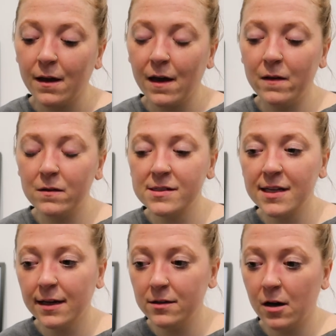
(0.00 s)
and then the
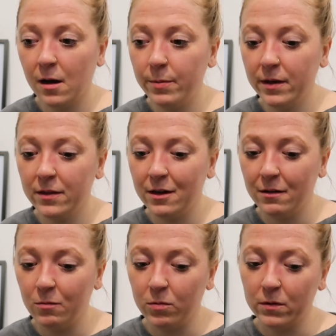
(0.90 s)
second topic that
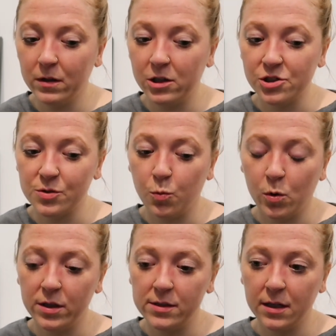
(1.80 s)
I really just
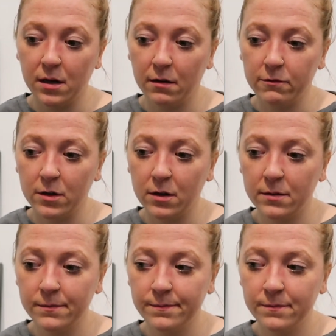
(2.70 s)
wanted to
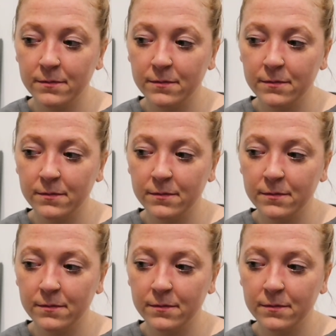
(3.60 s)
cover